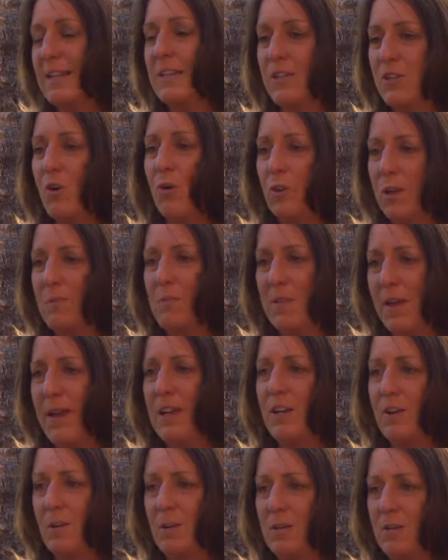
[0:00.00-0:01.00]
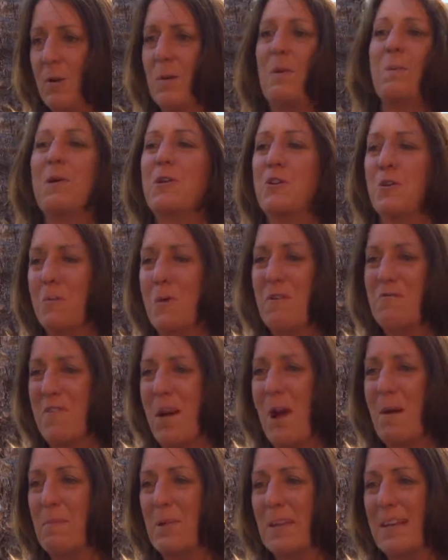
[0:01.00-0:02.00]
I told him thank you. I showed him a picture of my
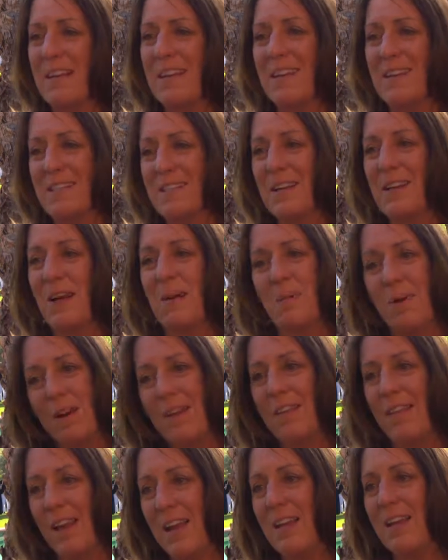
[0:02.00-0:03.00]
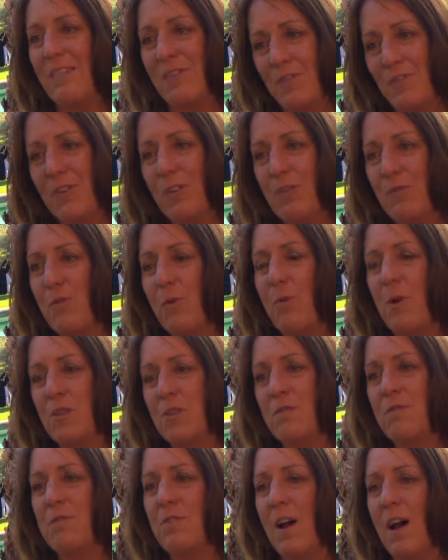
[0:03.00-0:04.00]
family and I said, I want to thank you for
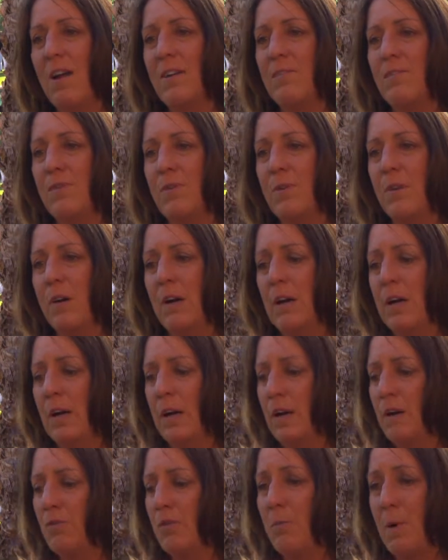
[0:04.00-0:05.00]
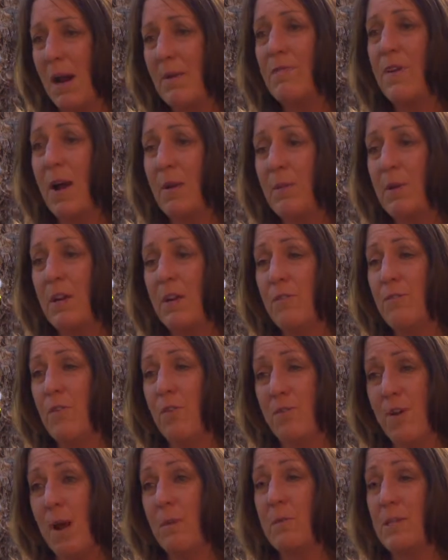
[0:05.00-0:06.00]
what you've done for, for my family and
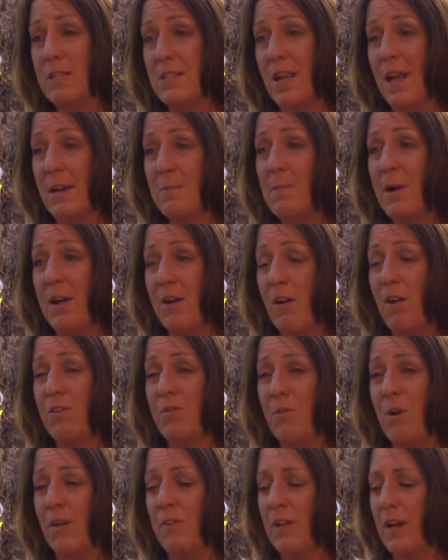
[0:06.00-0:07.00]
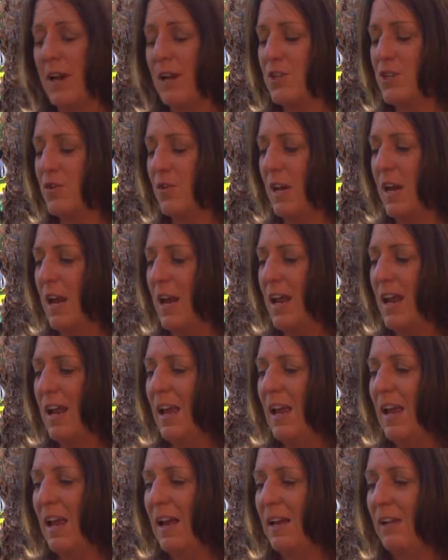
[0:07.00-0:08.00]
for families like mine all throughout the country.
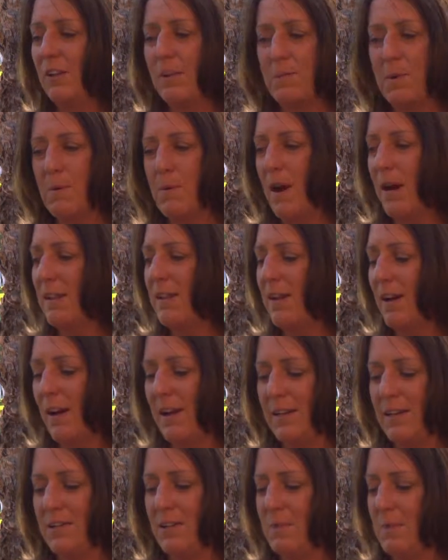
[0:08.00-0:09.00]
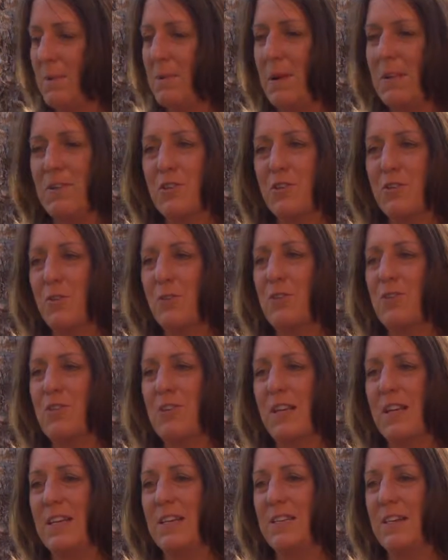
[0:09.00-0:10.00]
And he looked me right in the eye and he took me by the
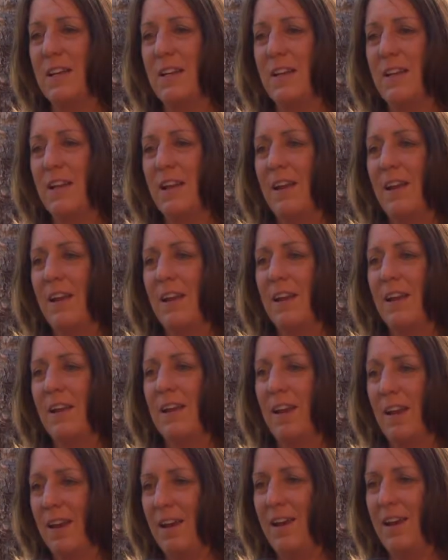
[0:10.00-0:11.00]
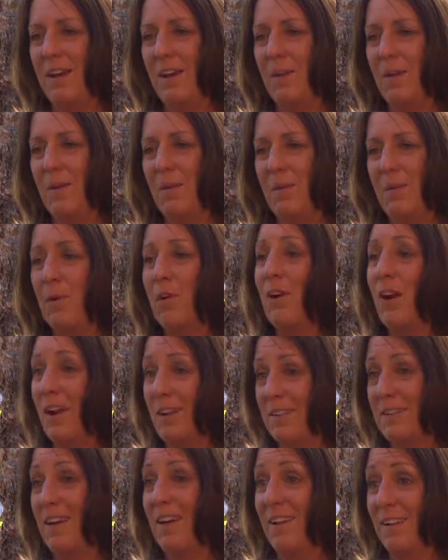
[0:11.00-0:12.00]
shoulders and he said, Kate, we're
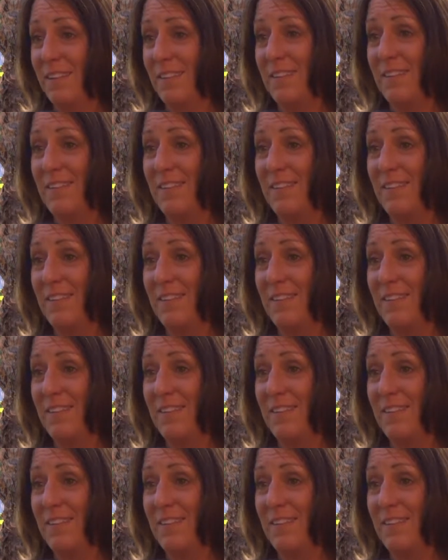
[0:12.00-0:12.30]
not done.